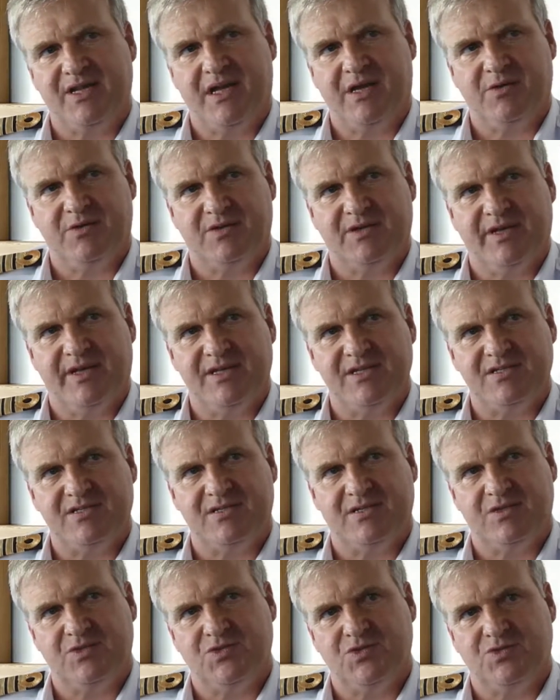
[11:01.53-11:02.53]

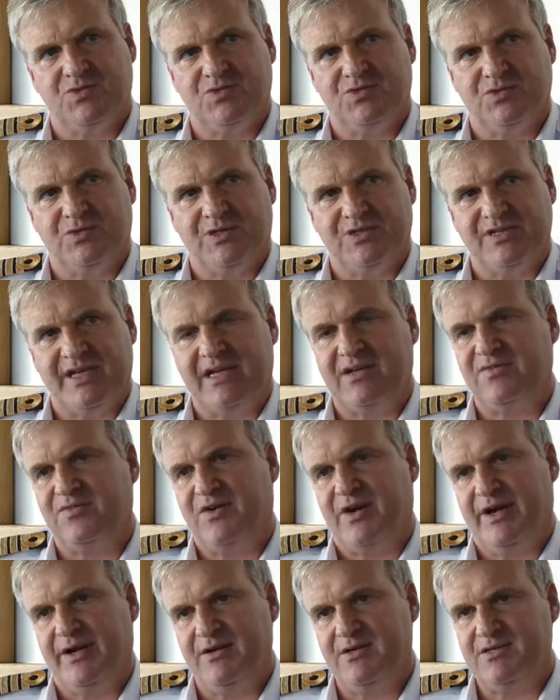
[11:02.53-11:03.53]
nowadays to attack
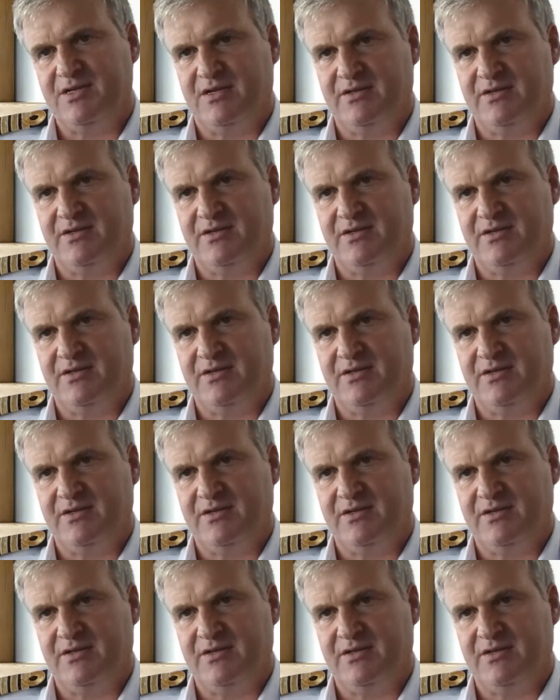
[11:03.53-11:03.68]
fires.